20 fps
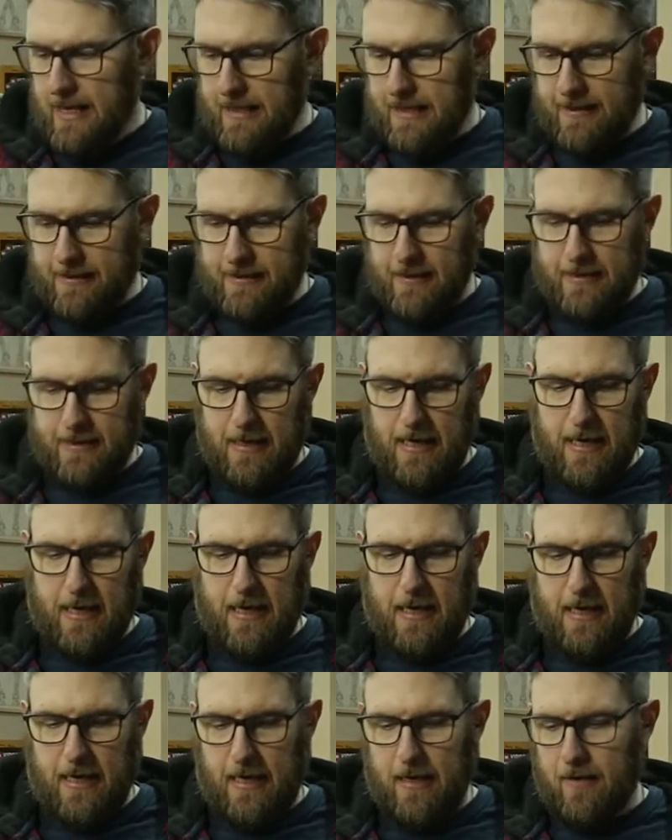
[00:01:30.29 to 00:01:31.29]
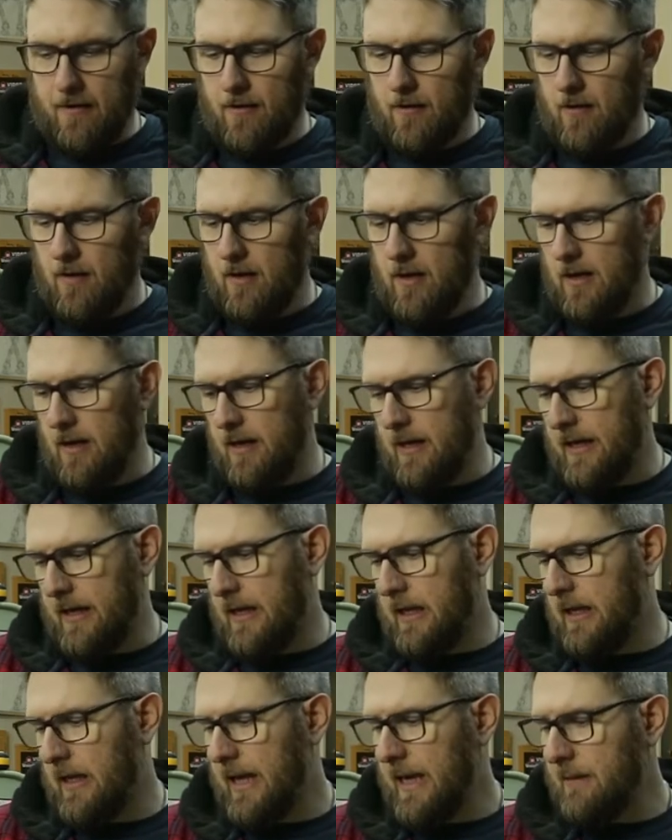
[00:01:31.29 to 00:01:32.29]
This is a, uh, it
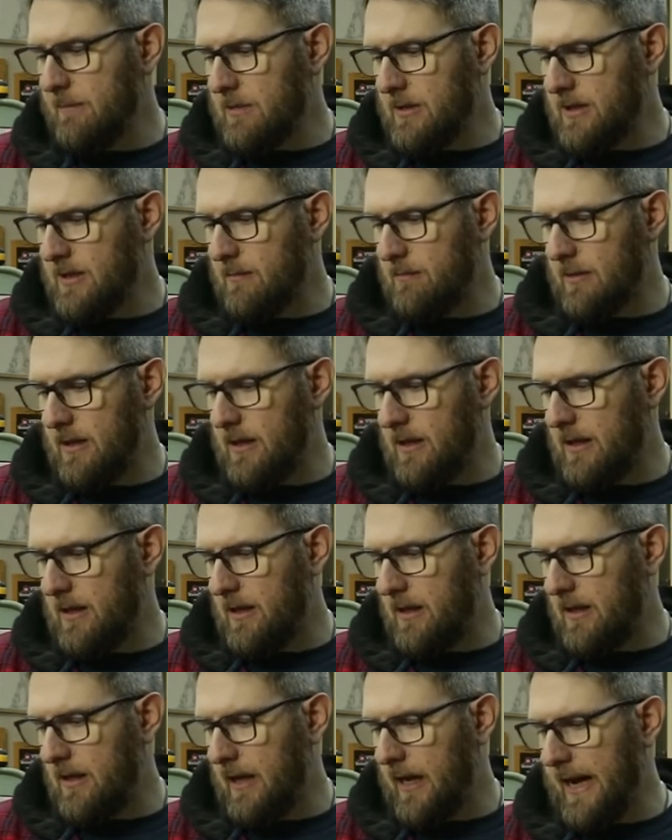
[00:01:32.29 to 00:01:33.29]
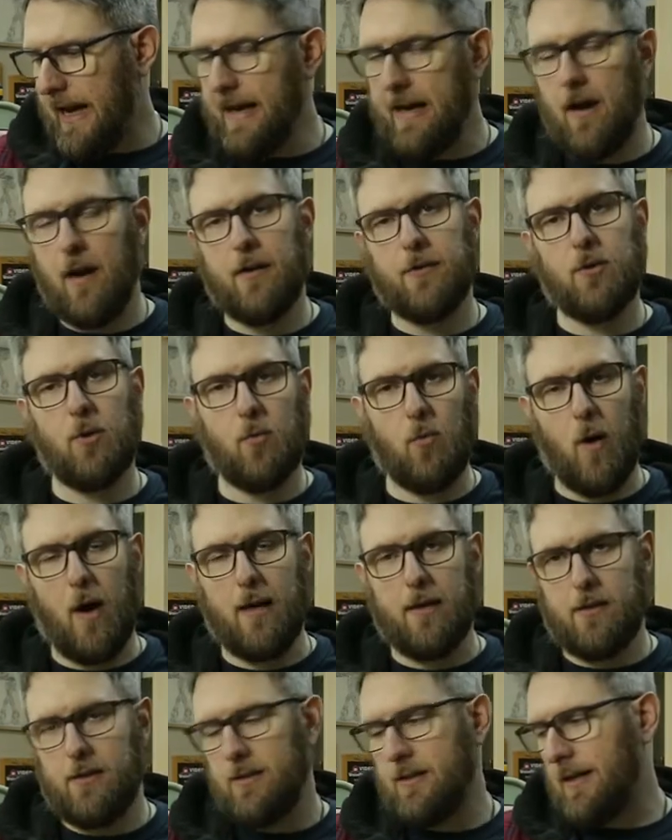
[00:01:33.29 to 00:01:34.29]
claims to be 800
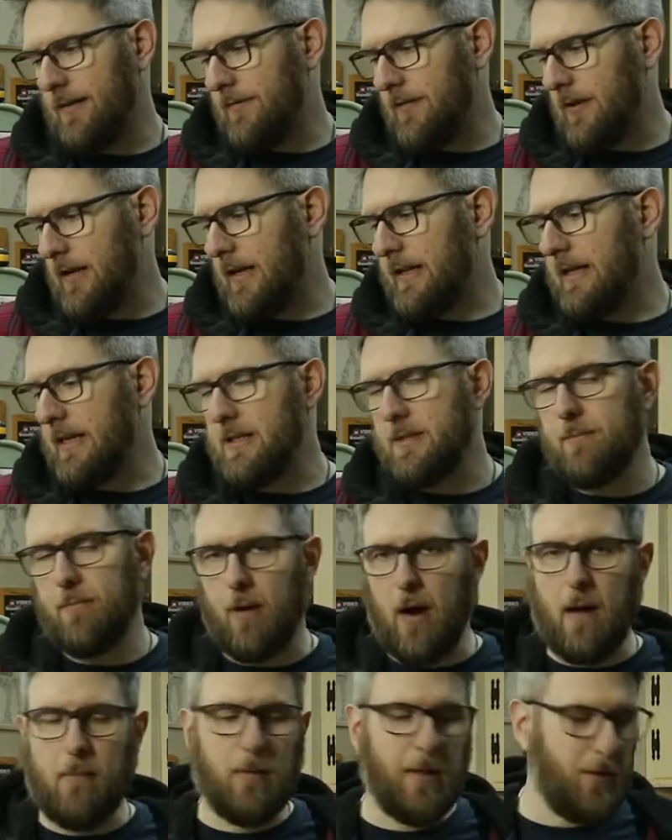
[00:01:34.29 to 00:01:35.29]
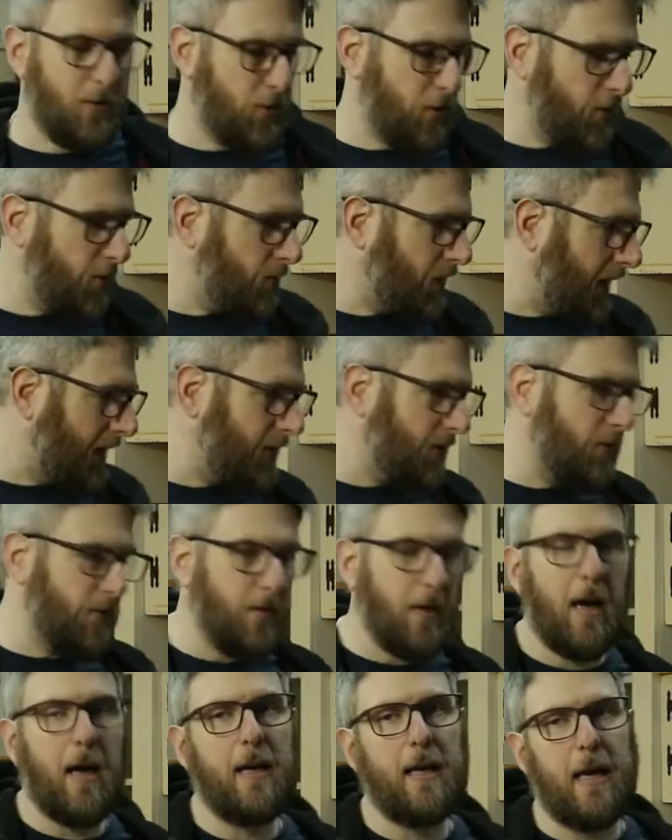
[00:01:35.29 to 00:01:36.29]
watts. I feel like that's probably true. I do
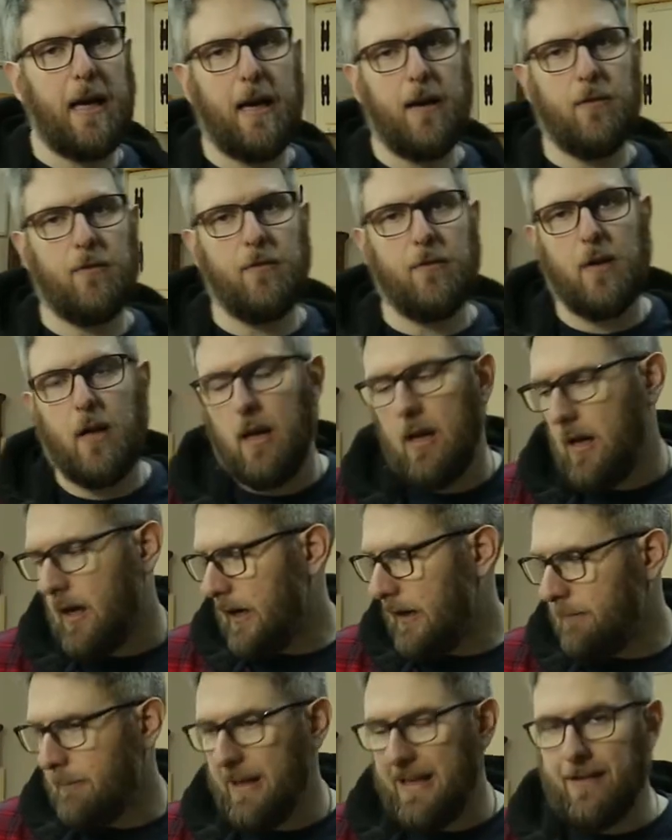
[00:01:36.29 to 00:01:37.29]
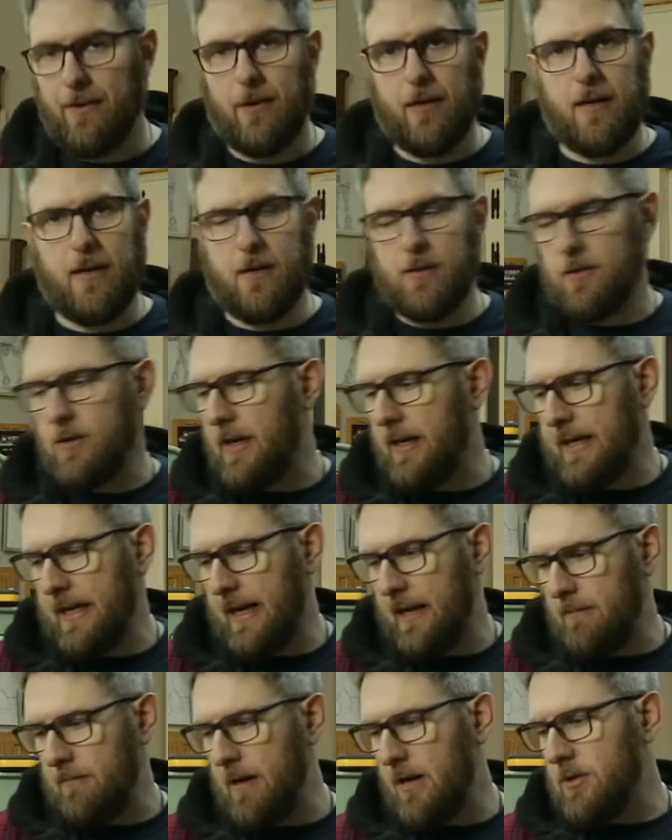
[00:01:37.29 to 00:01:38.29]
not have a meter here, so I
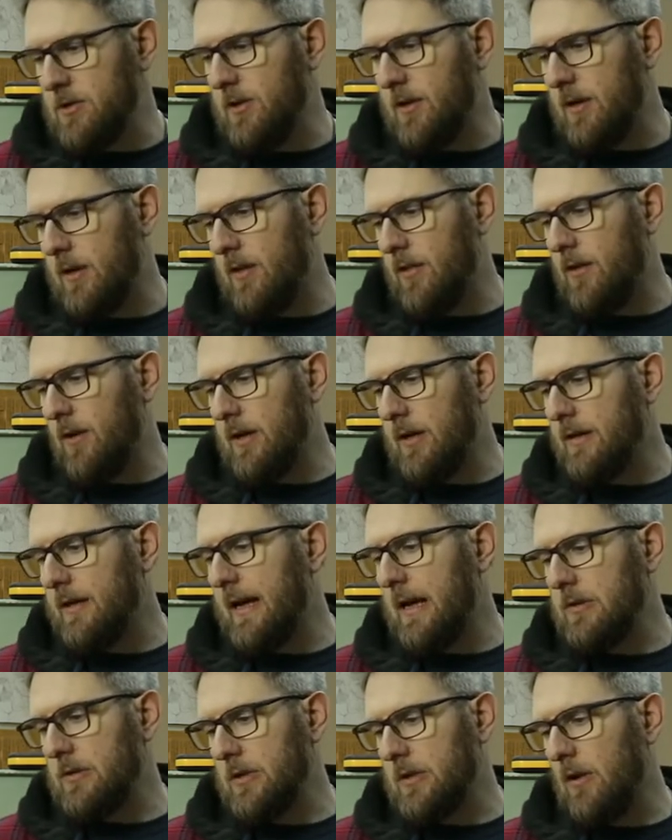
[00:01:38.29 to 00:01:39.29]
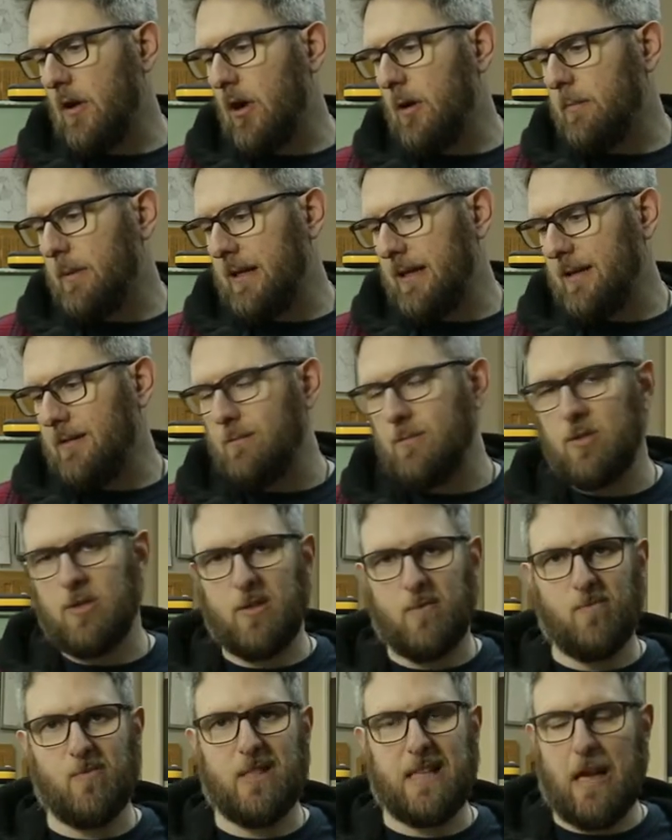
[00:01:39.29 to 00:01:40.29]
can't measure it. 30,000
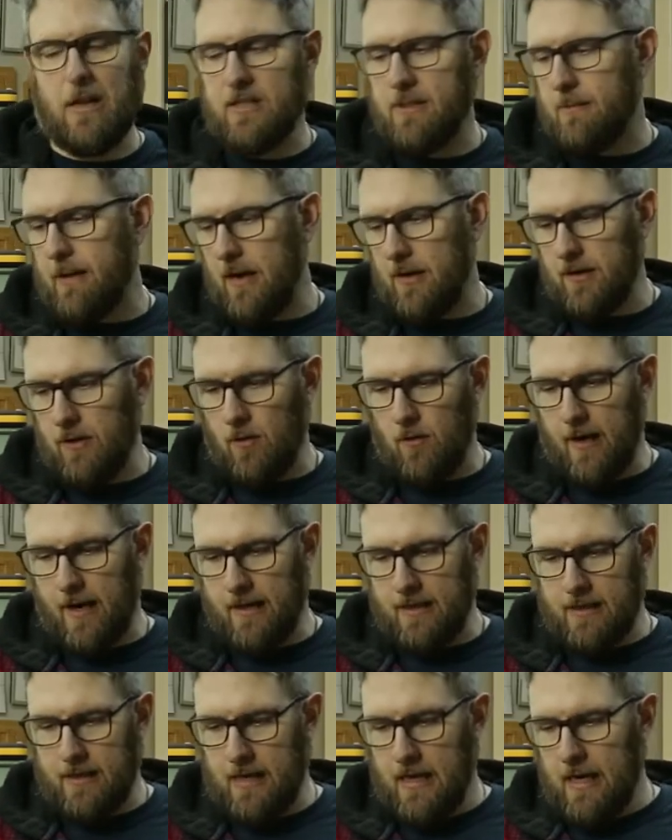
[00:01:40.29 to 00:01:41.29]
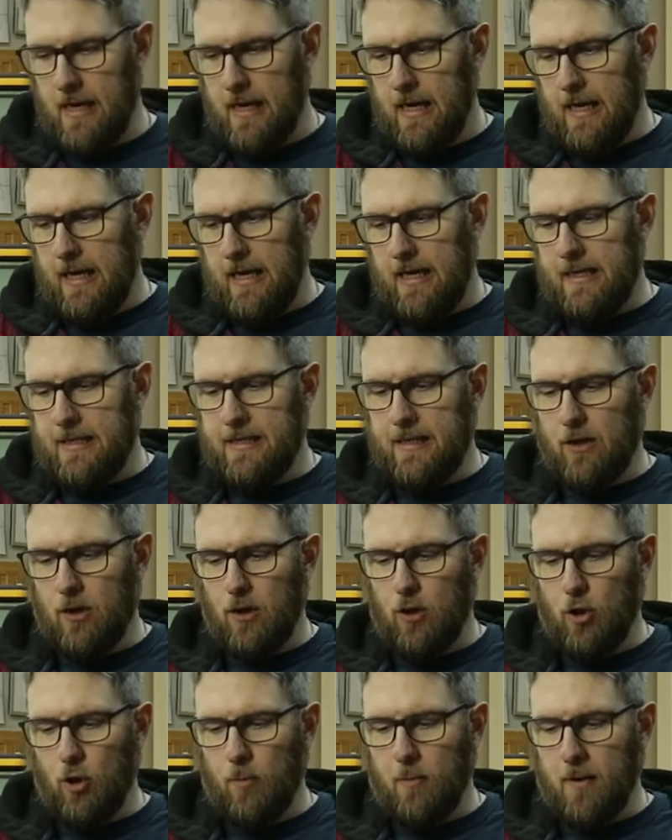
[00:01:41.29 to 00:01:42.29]
RPMs sounds about correct. It is an
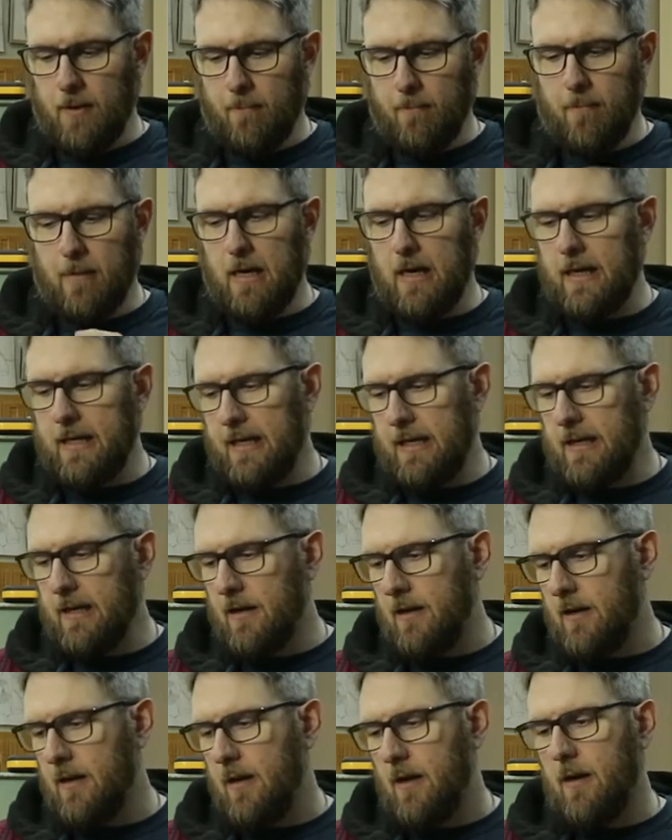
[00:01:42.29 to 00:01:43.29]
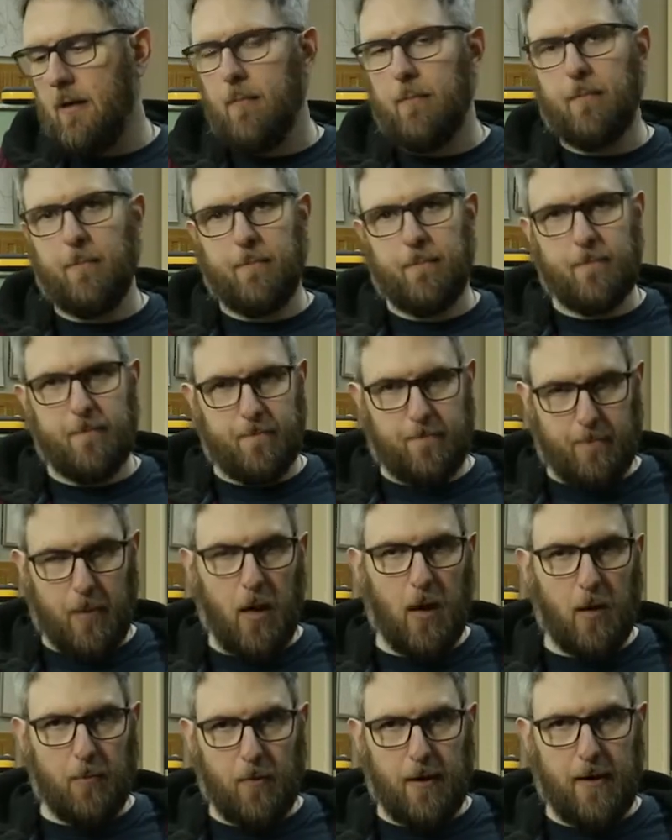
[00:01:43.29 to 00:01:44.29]
aluminum bodied
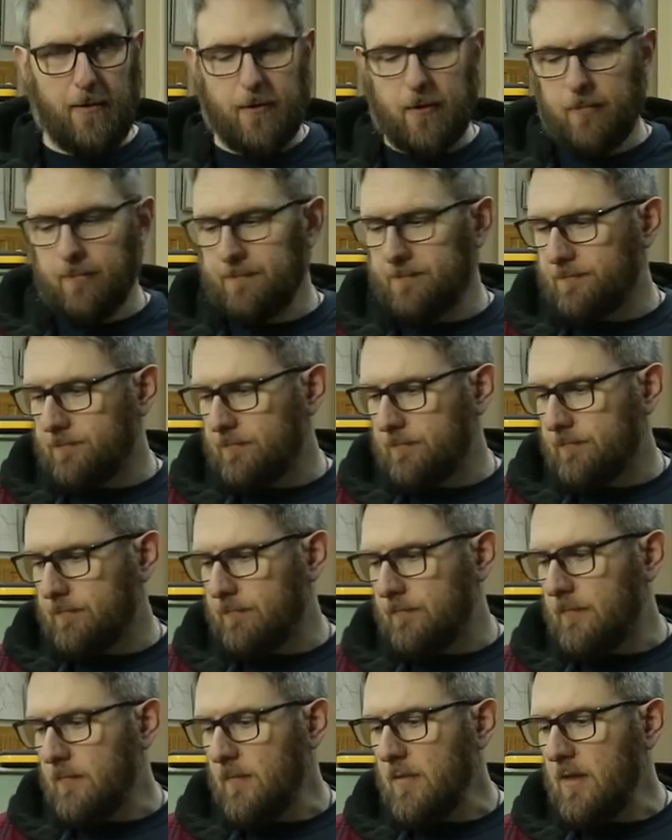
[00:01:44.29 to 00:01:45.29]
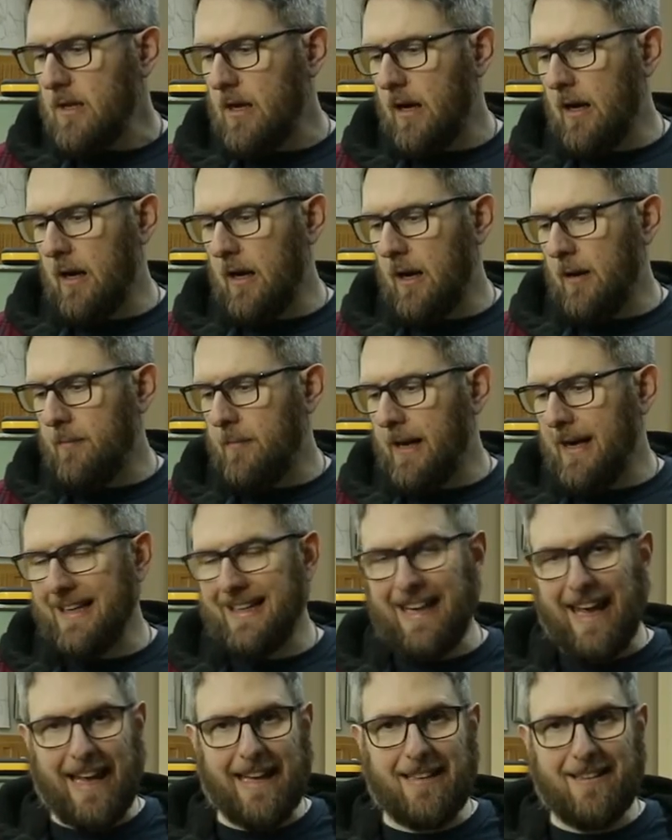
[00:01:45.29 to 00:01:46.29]
palm router. Um,
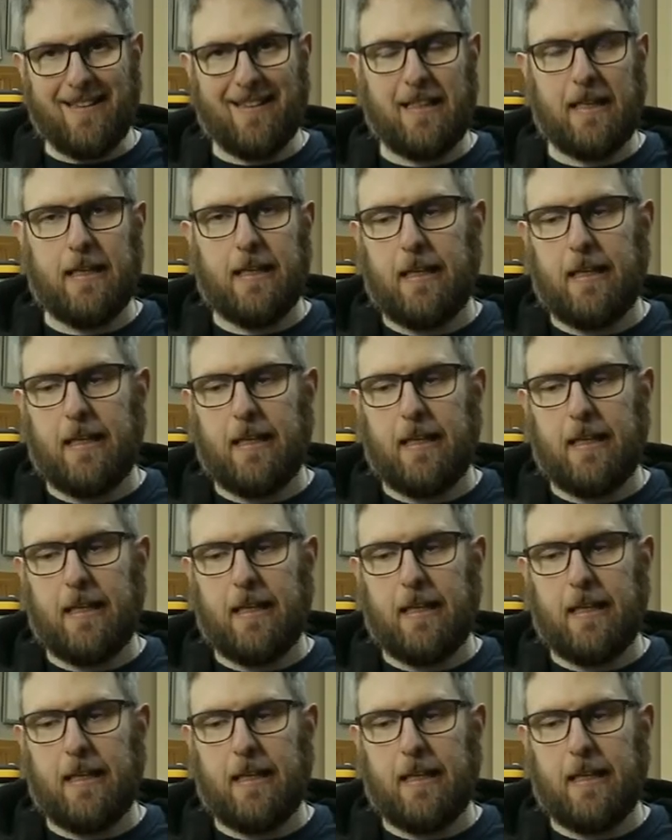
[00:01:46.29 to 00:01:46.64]
again,